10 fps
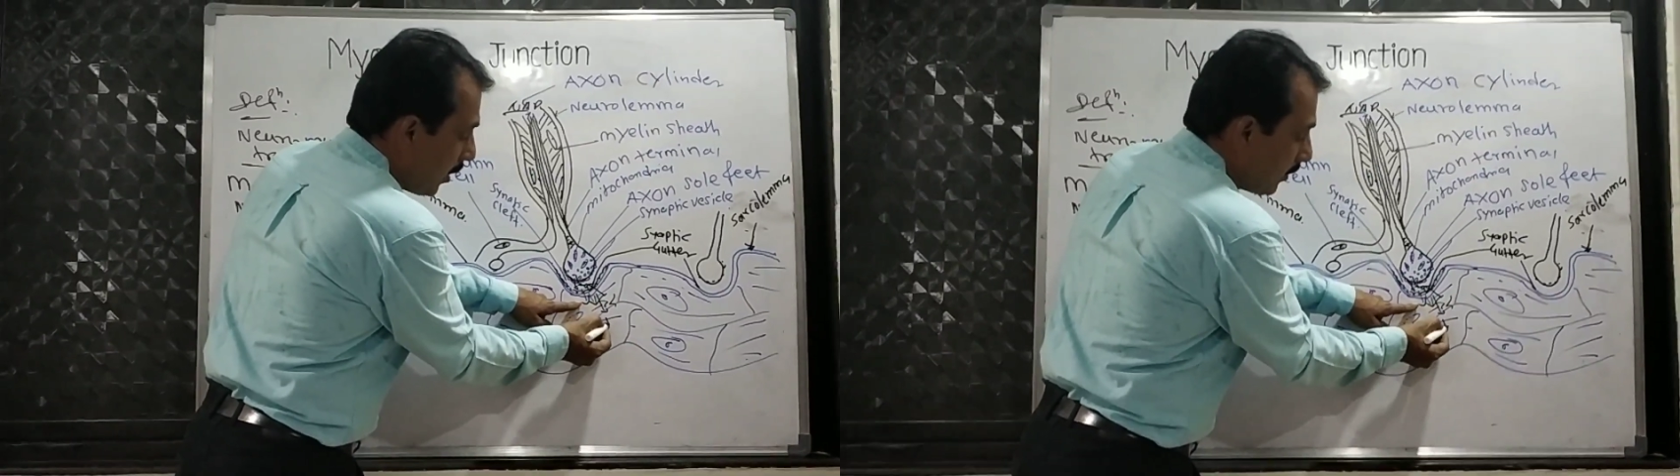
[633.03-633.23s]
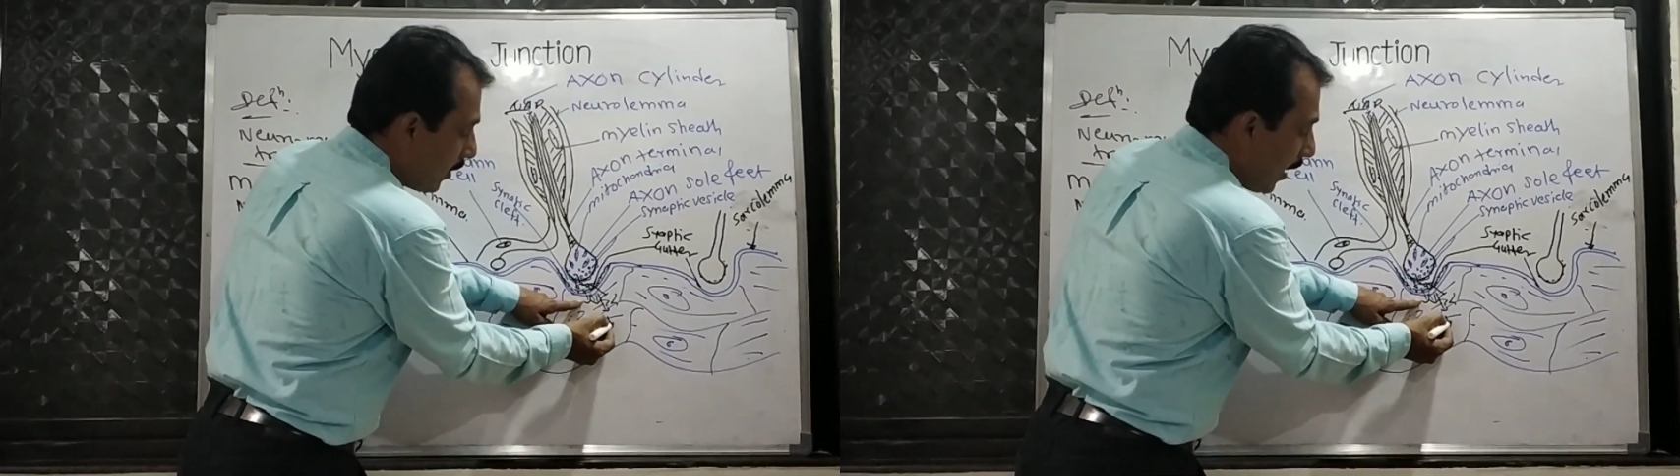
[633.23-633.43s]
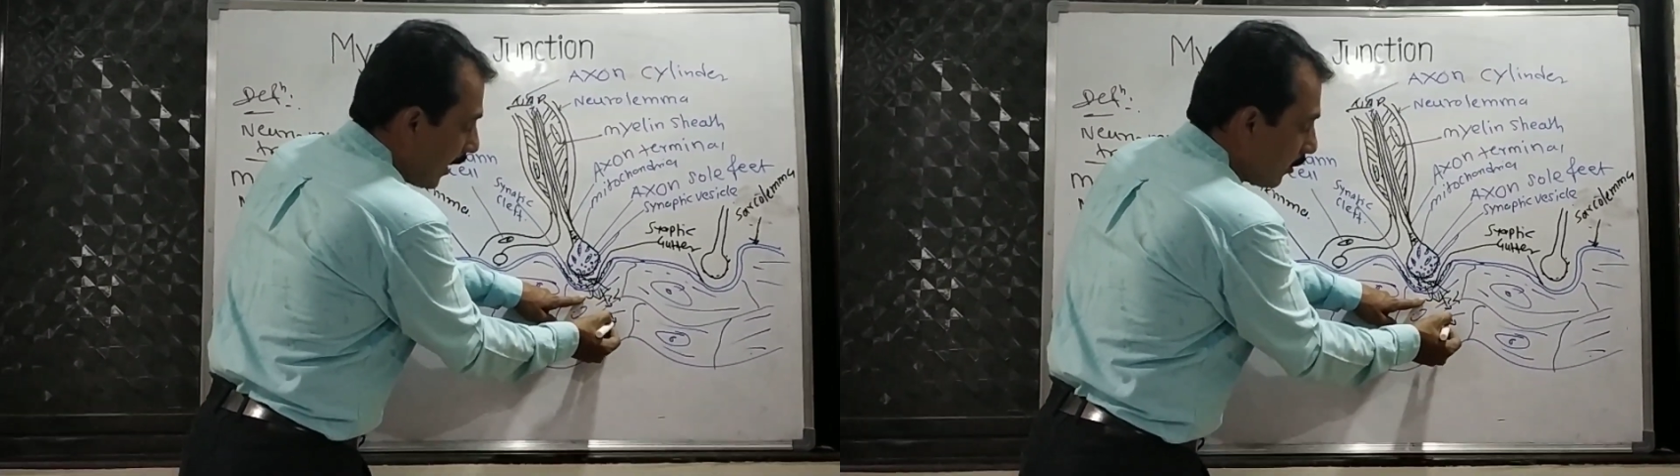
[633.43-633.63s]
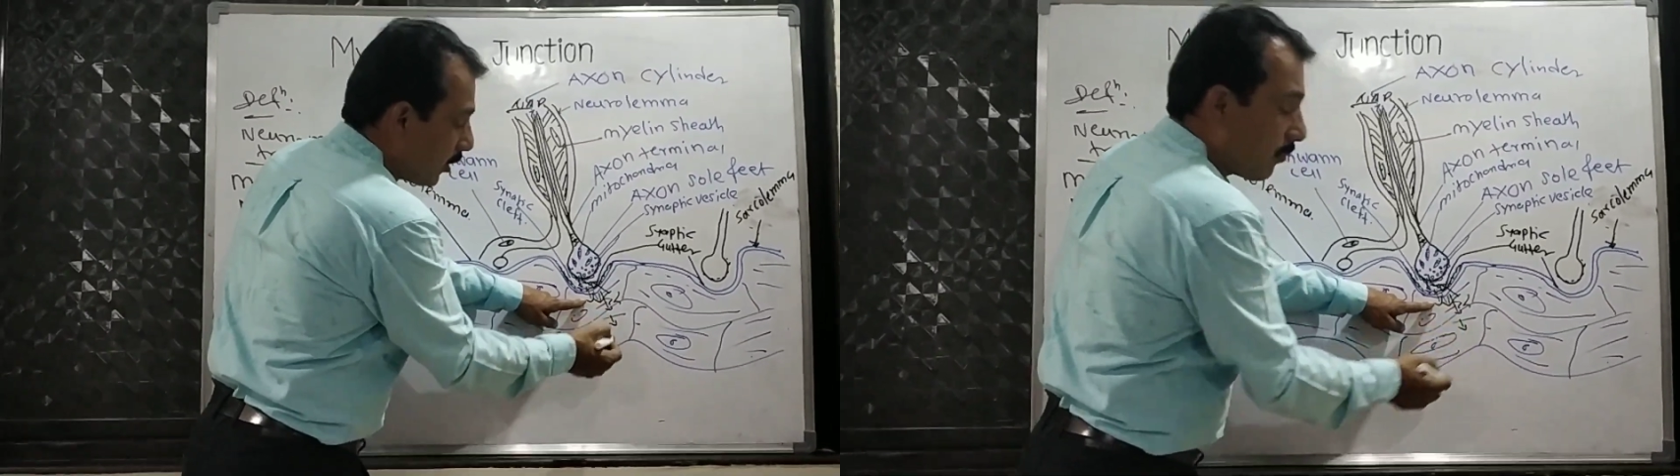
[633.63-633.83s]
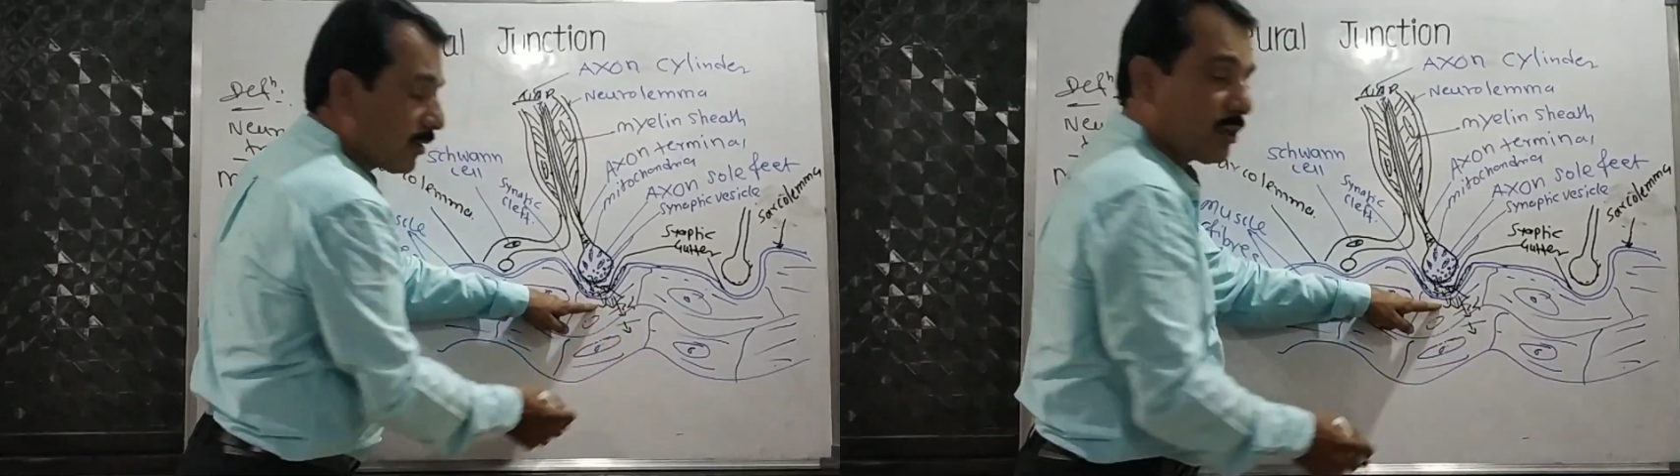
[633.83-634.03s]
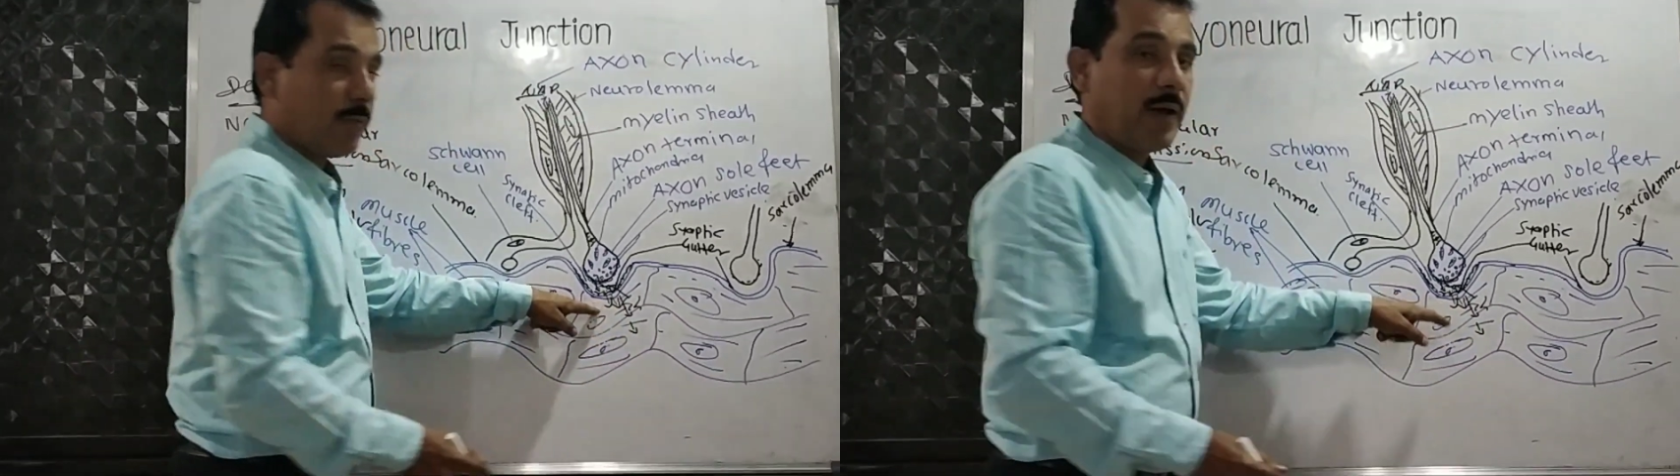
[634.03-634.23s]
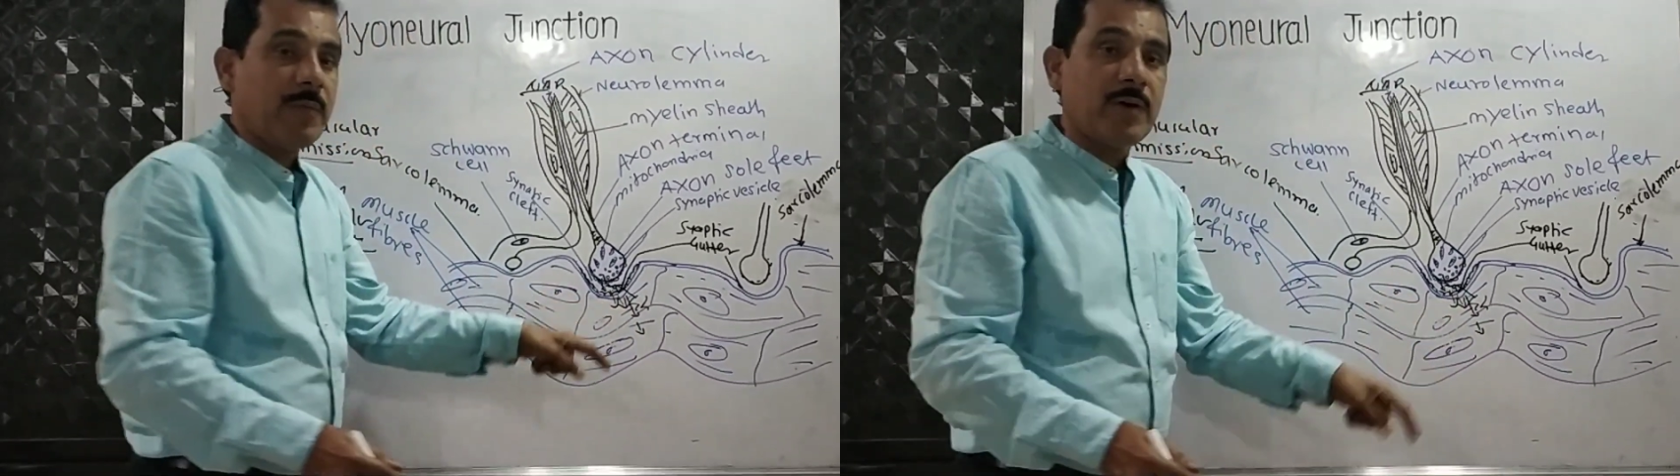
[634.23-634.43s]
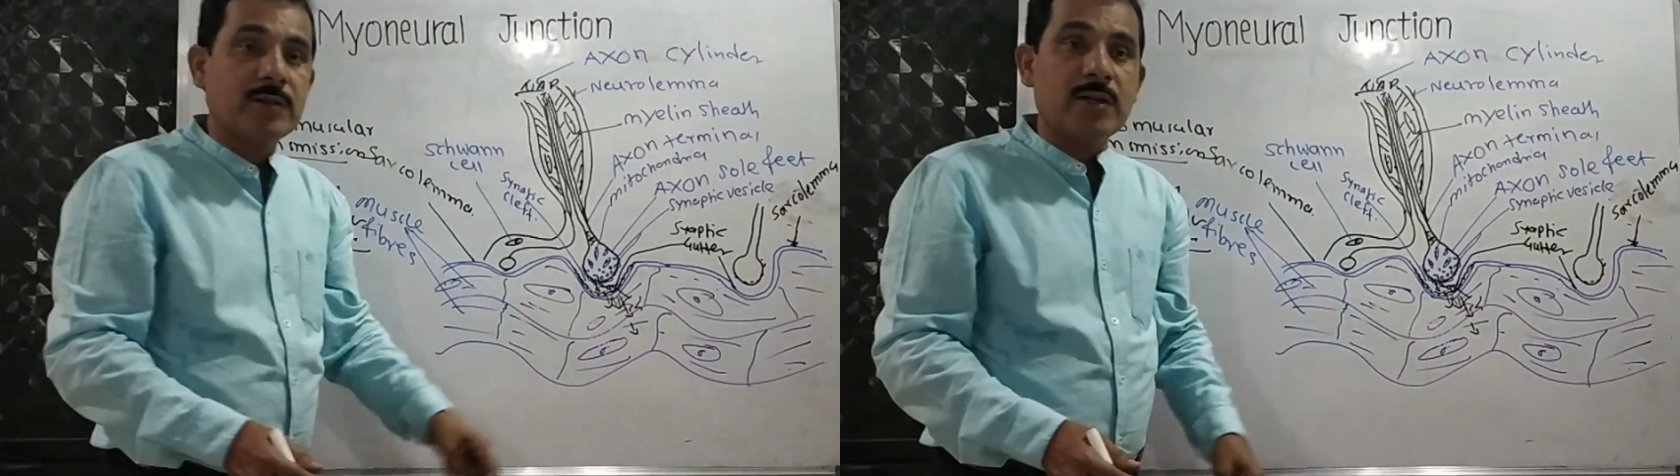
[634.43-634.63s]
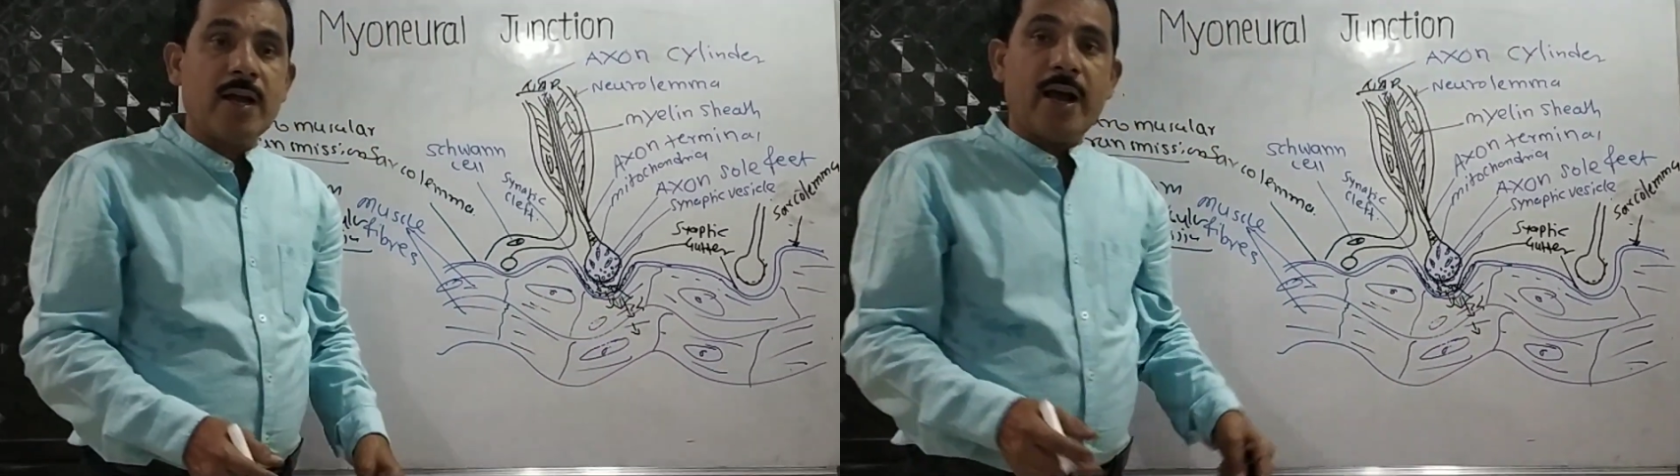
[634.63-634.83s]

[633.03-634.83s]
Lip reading: the another muscle fibers,